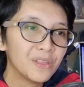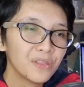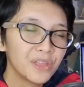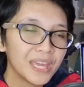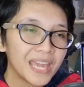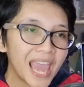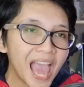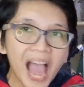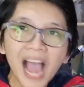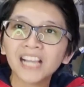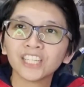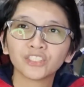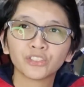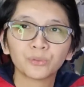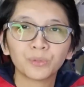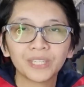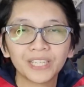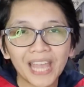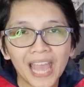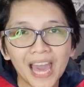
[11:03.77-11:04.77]
the
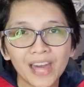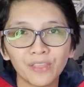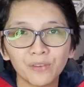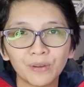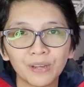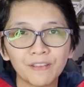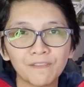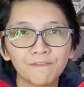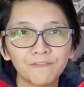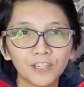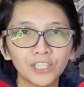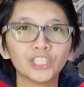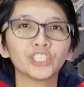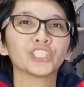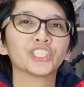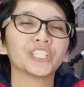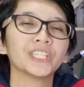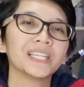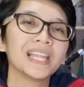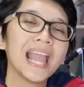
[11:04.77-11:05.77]
Hashira Gathering
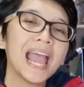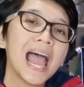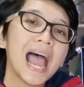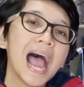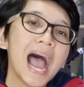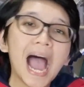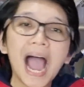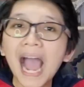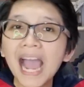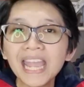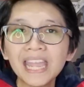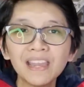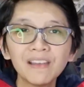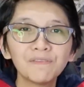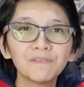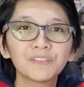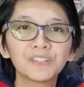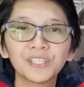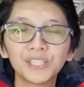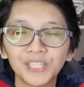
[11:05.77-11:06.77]
version, I
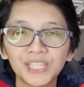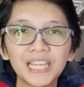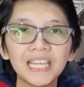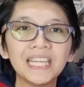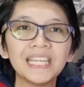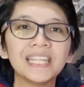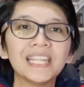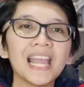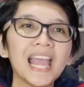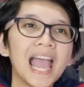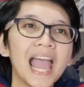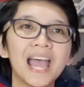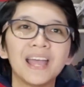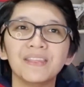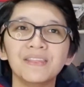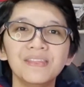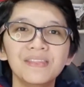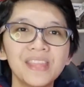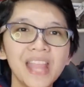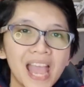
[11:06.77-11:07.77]
have seen
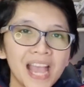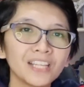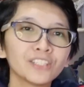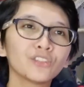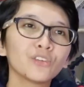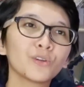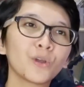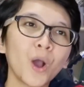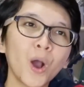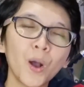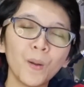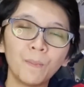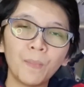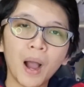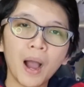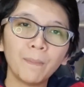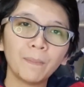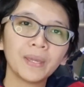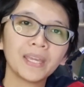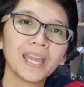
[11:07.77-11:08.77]
Nezuko
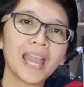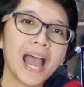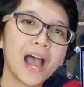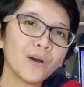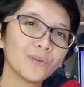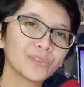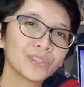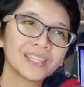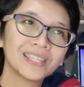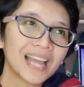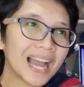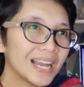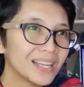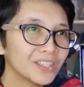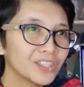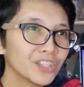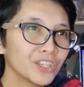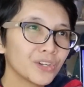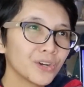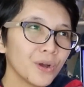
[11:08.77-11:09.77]
popping out,
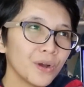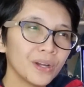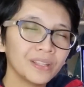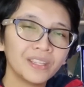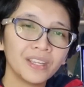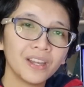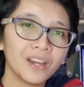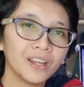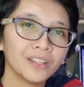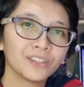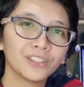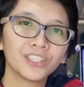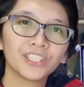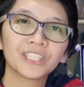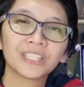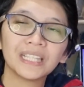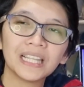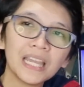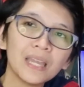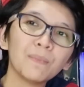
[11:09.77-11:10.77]
Tanjiro and the others
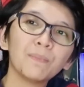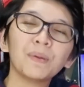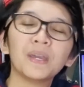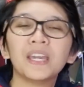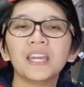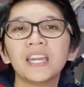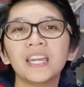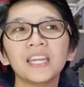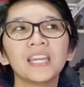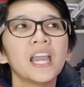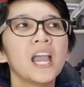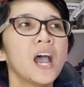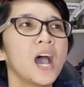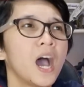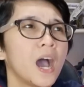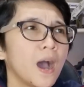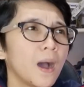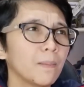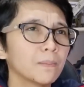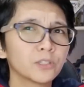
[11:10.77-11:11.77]
sleeping,
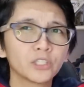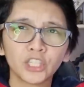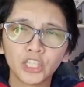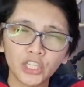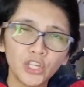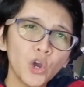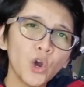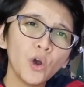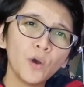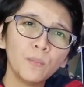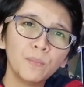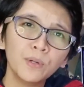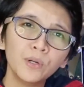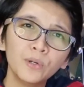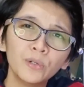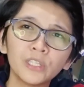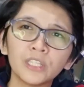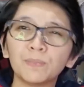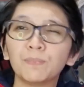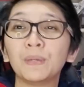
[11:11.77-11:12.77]

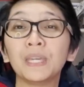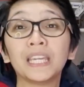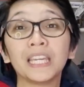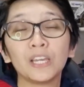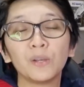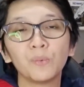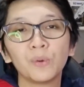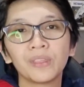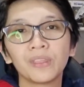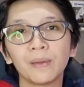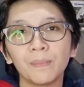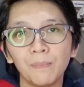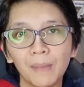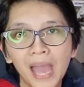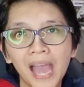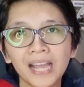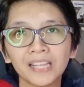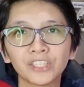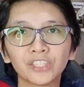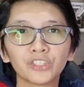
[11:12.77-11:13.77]
Shinobu speaking with the
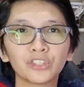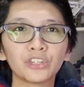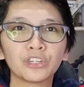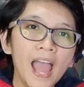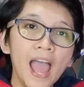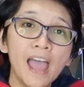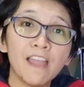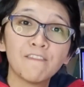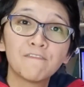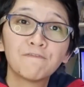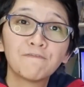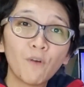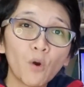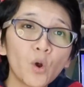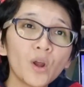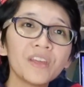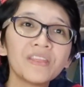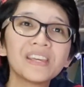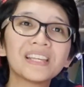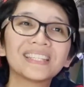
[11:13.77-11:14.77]
master, and
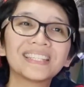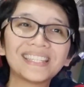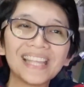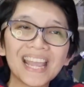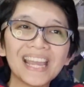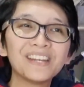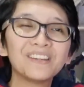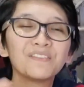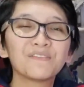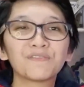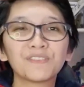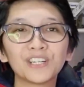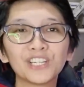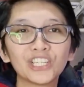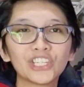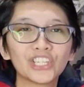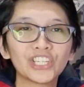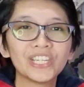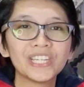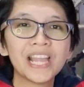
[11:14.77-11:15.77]
for the standard
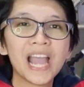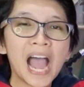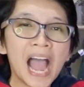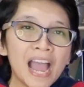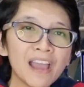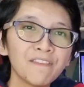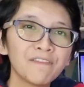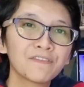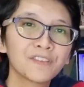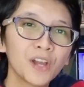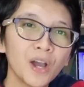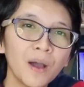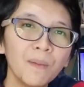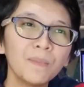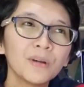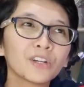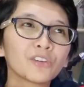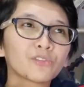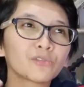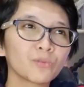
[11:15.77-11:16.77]
version, I've
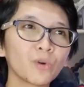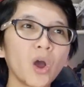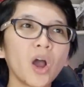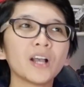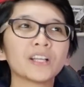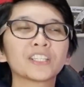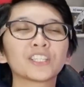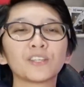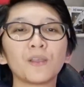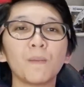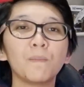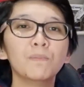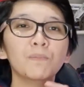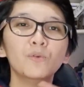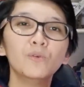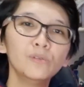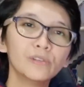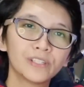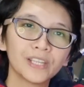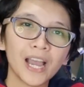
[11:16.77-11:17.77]
come across
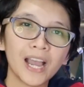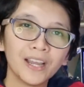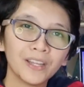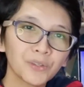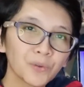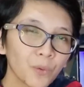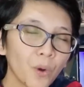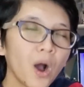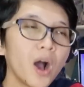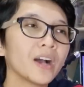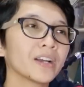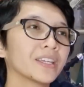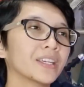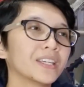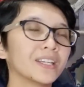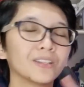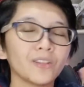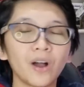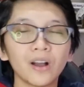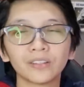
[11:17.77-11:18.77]
Muzan
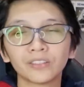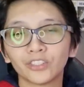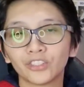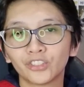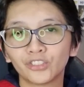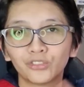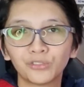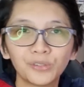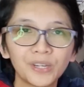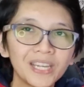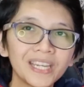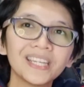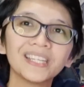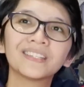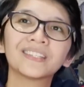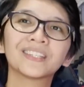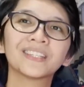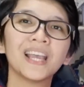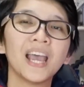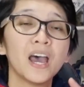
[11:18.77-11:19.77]
walking along the
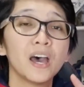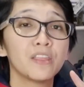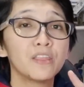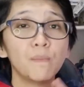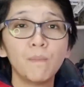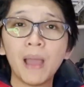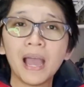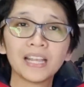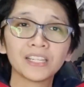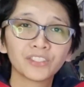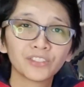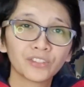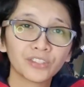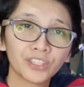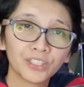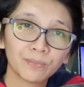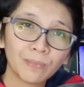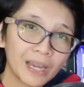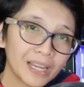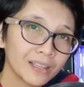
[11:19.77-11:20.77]
streets, the
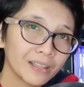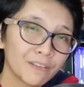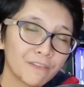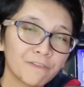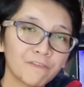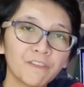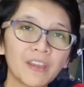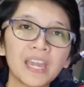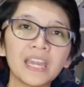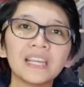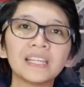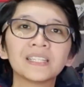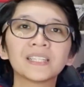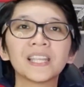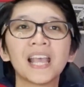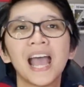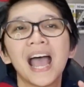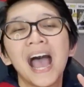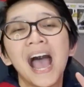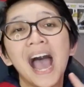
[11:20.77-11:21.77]
master's smiling face,
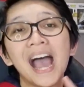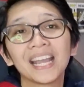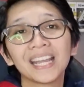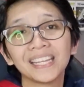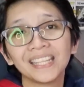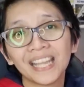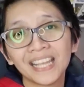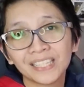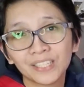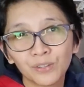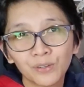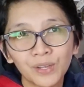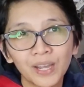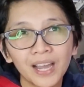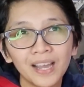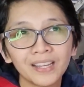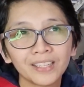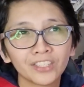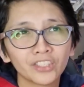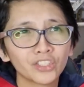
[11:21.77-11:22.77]

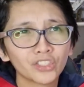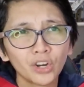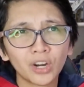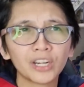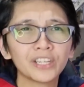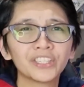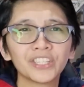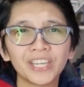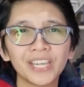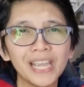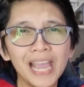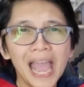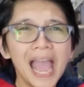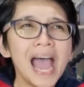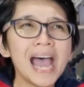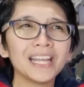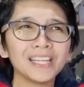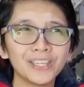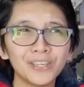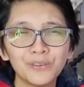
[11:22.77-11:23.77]
Haganezuka charging
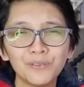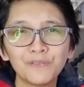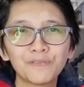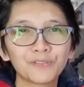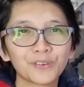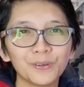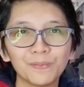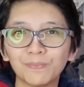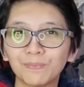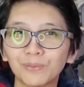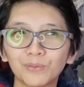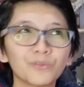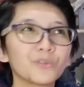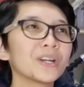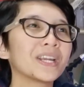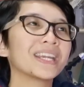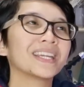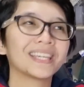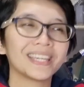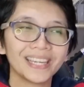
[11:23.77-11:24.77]
at you for
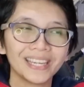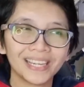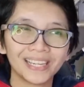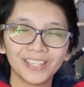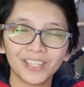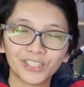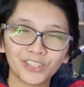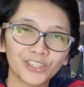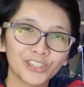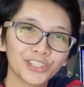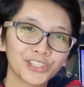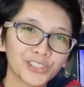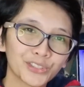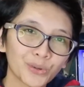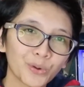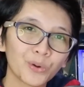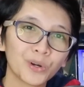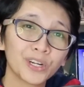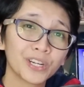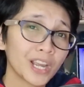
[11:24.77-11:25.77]
breaking another
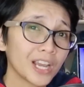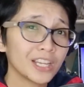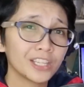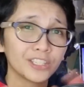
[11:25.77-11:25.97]
sword,